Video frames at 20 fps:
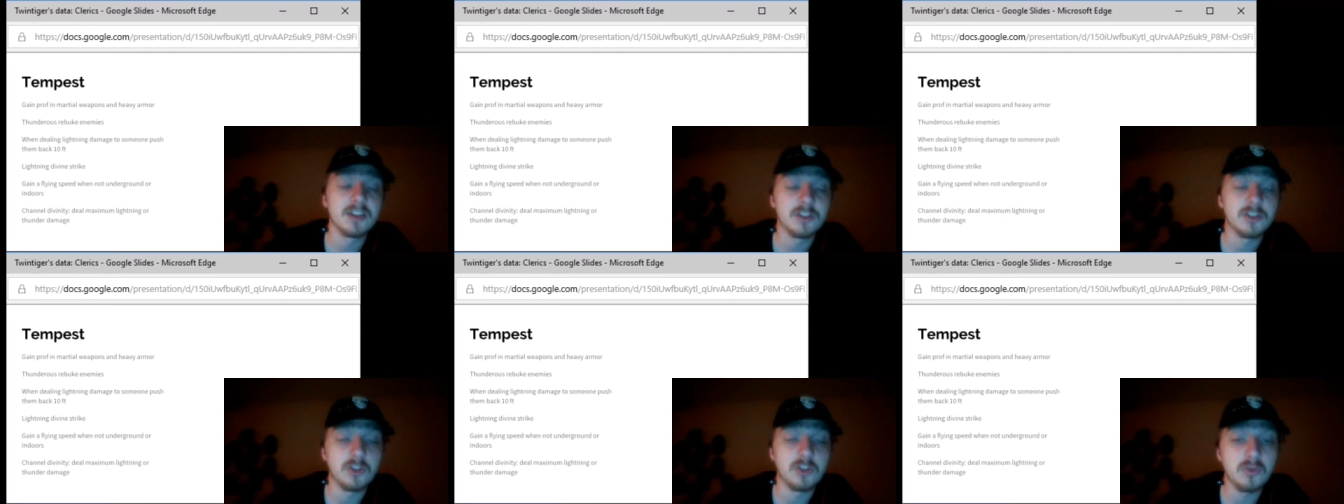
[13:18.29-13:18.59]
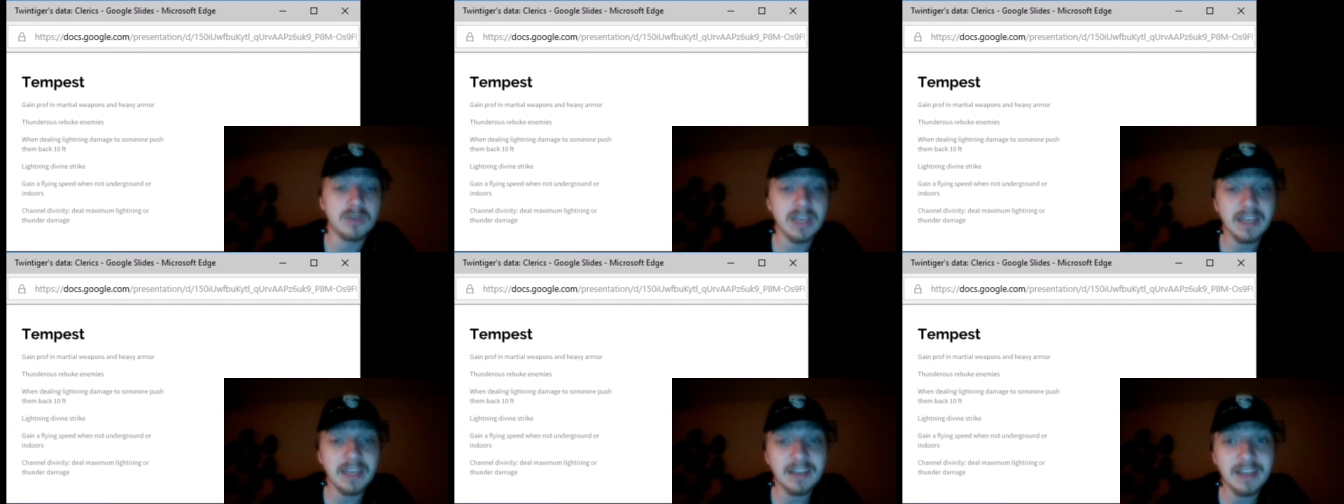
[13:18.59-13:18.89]
You
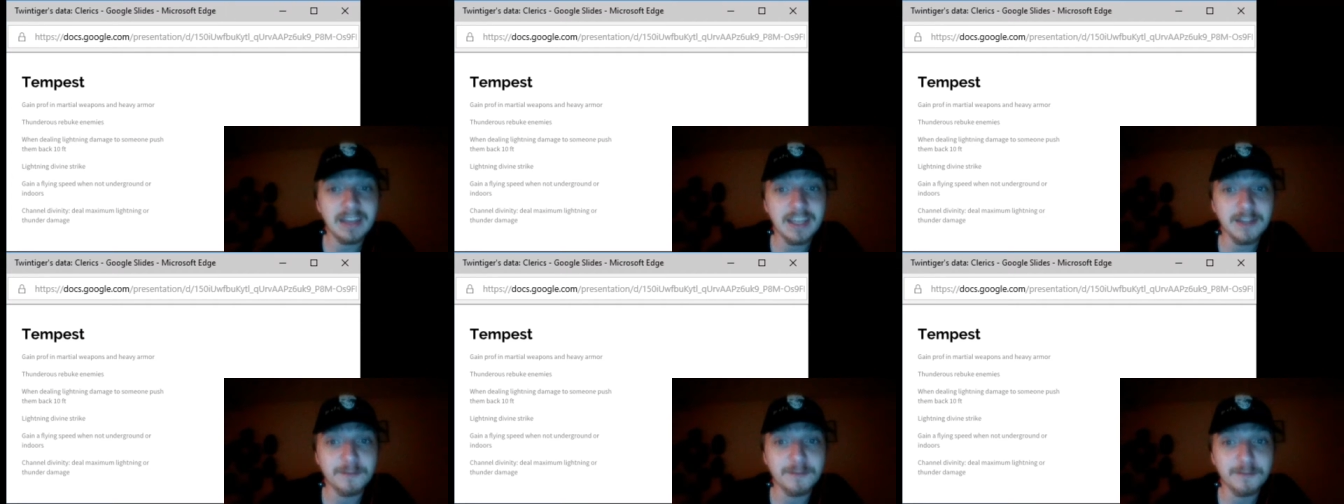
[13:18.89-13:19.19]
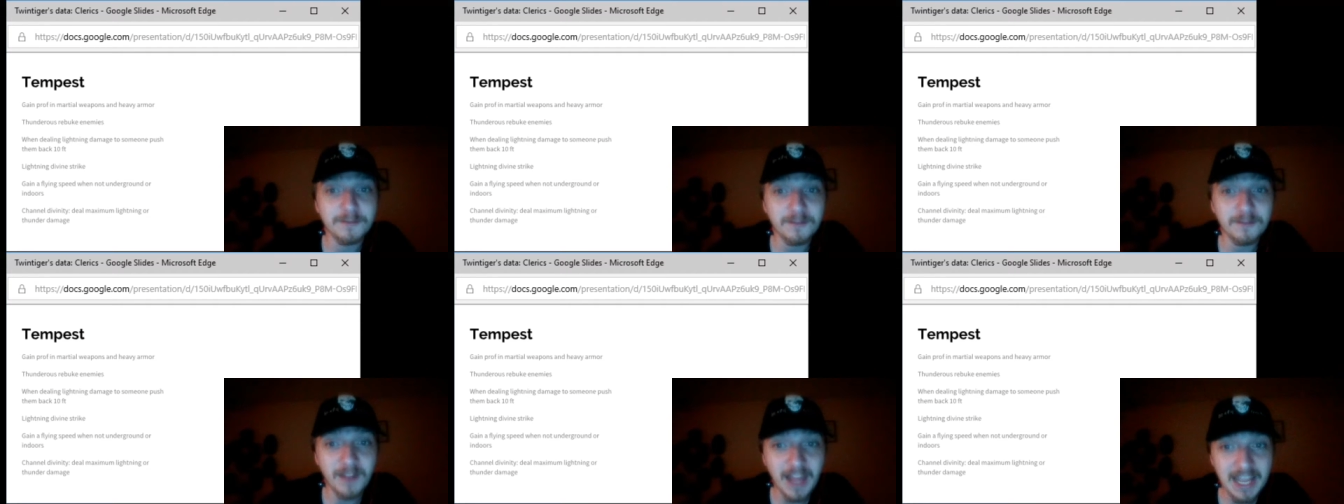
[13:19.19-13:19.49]
gain a
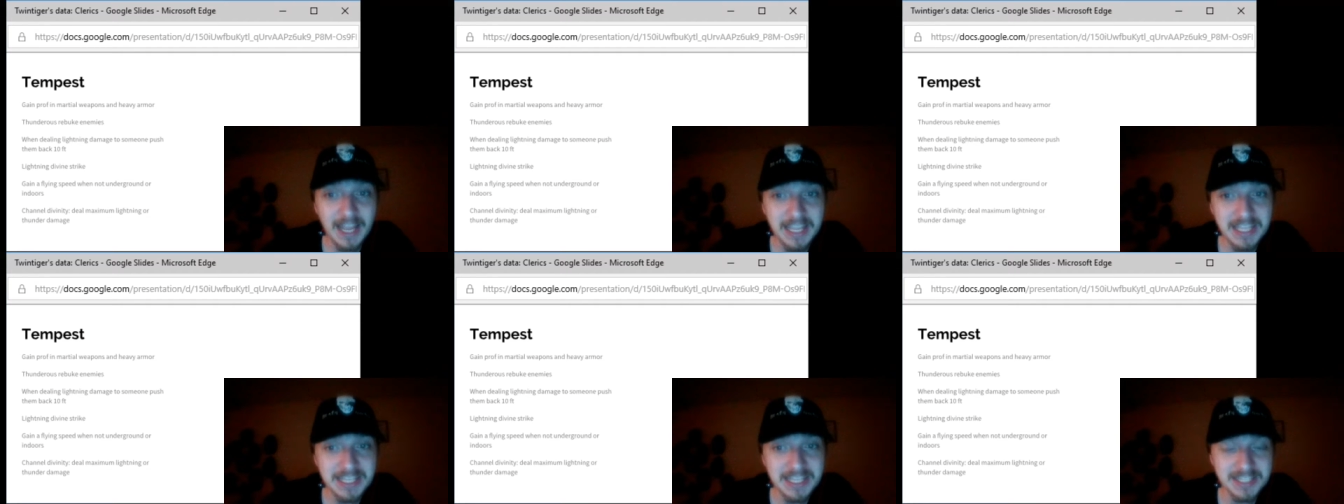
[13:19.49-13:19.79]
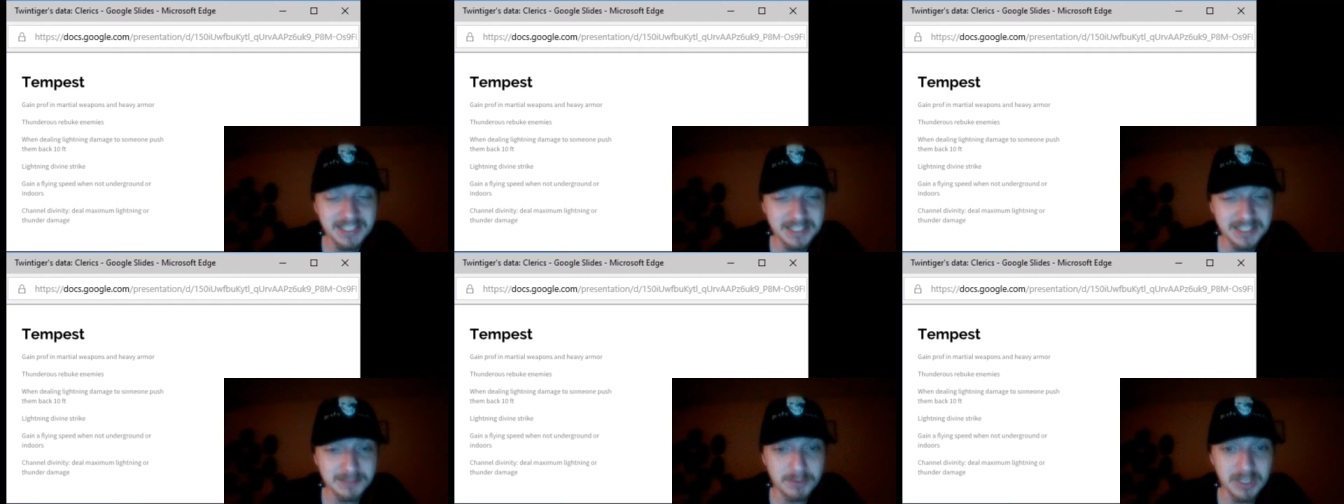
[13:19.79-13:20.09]
flying
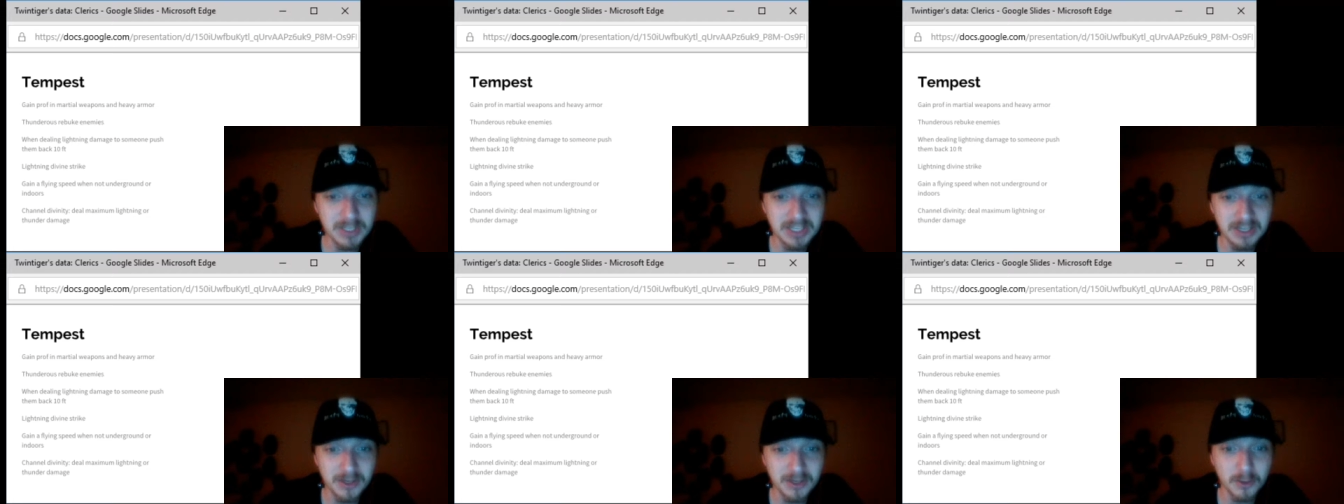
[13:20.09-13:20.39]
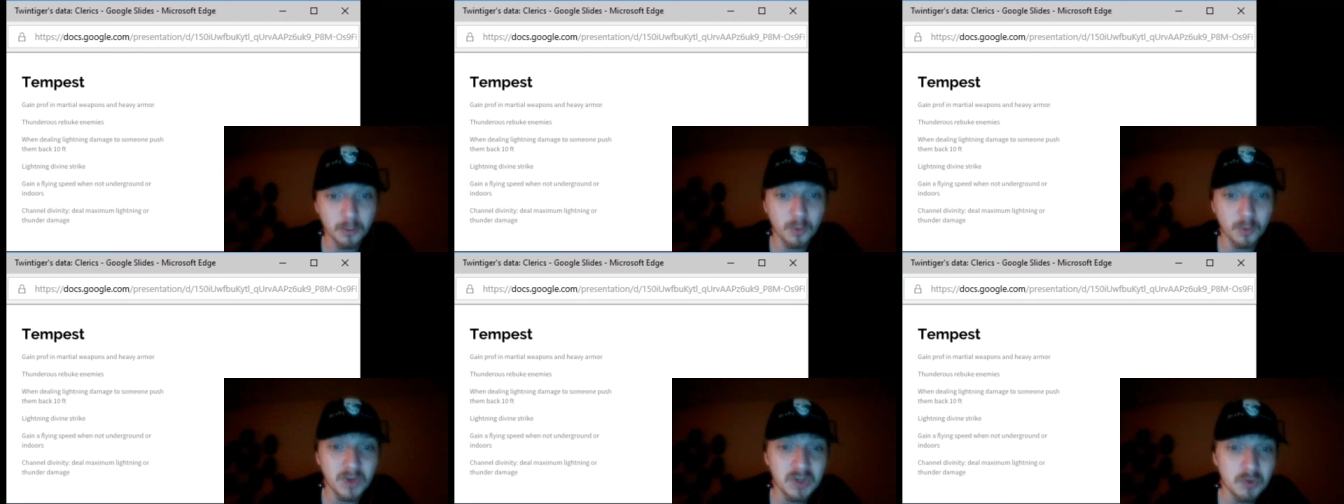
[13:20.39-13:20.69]
speed
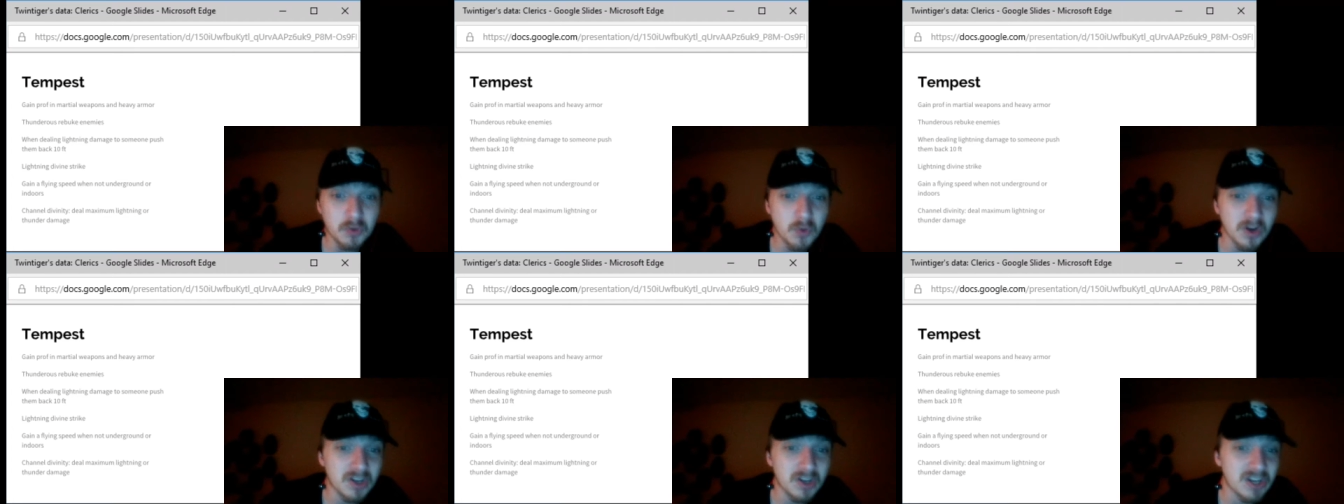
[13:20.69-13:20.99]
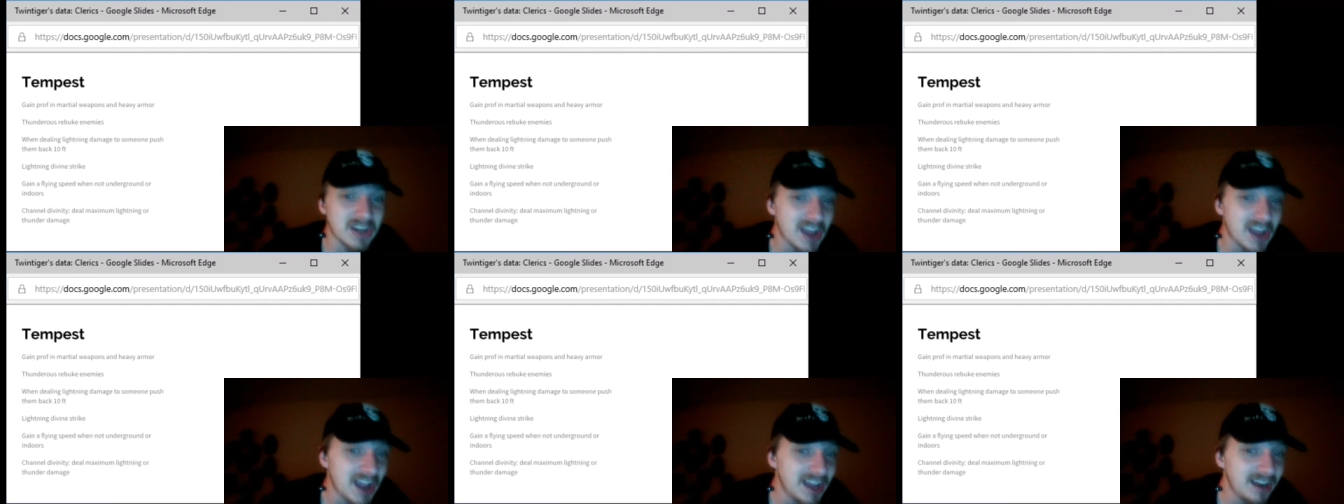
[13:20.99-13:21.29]
when you are
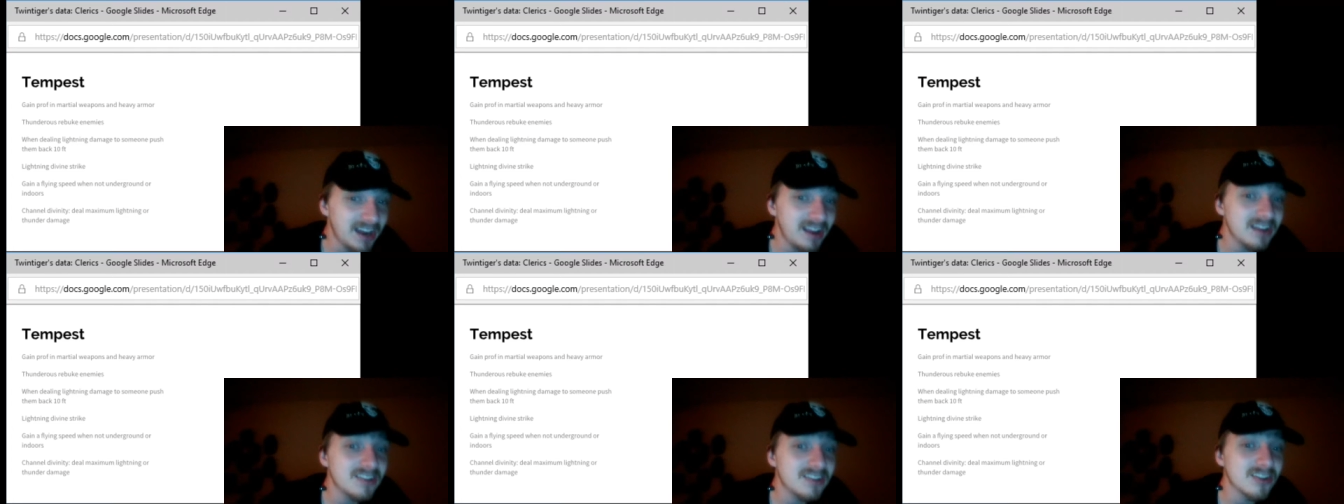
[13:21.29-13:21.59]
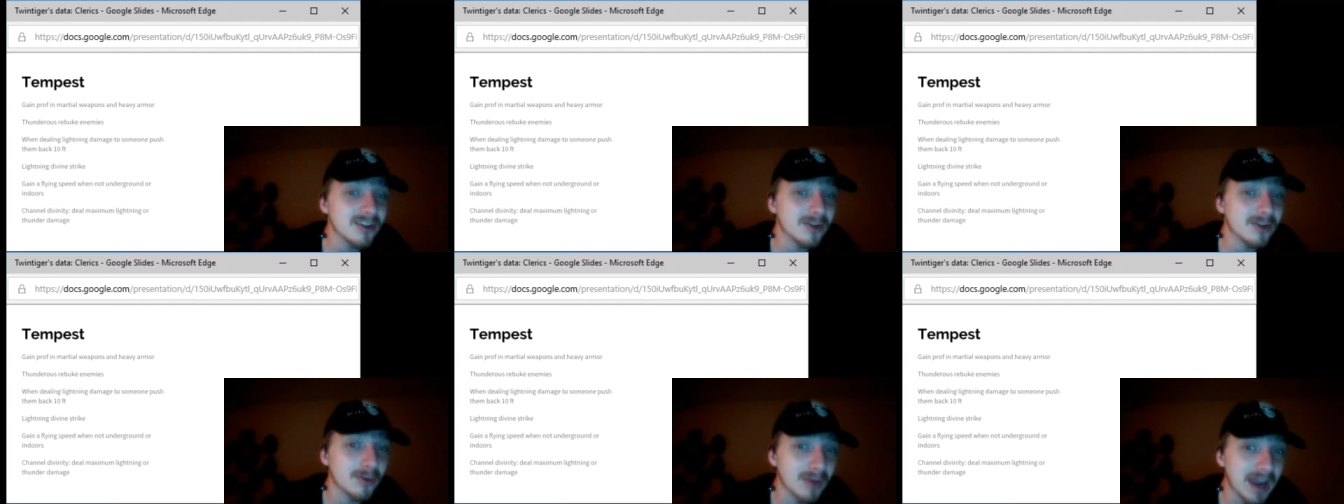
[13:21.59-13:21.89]
not
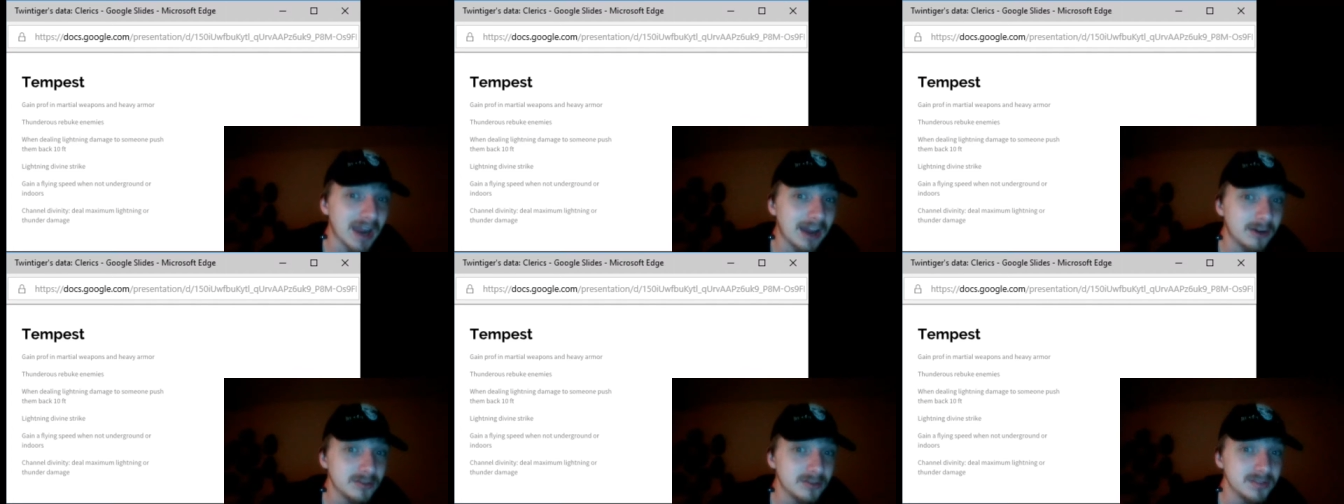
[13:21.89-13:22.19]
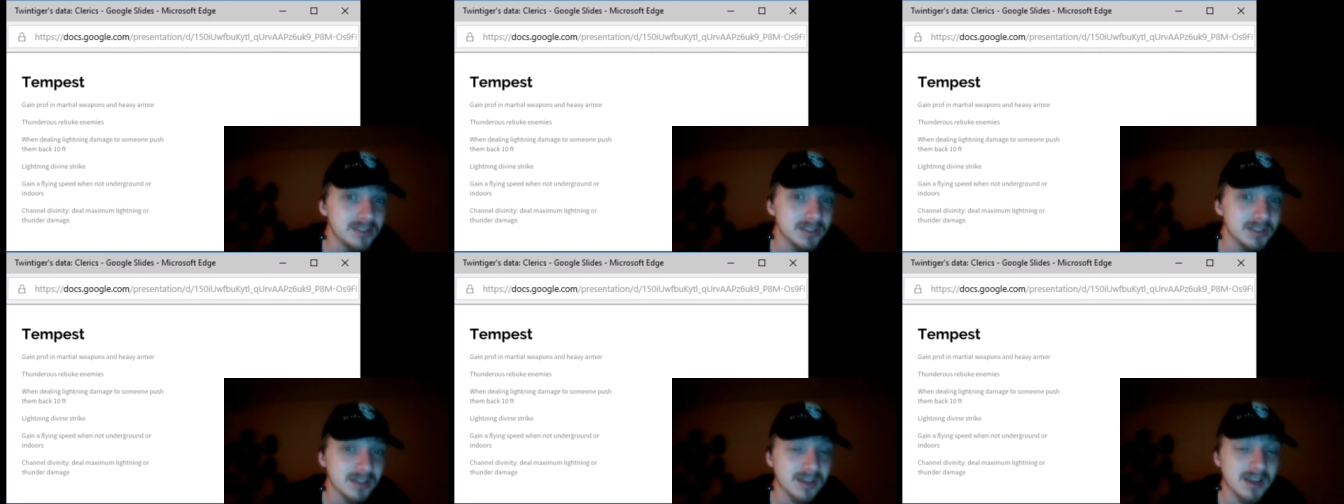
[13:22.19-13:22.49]
underground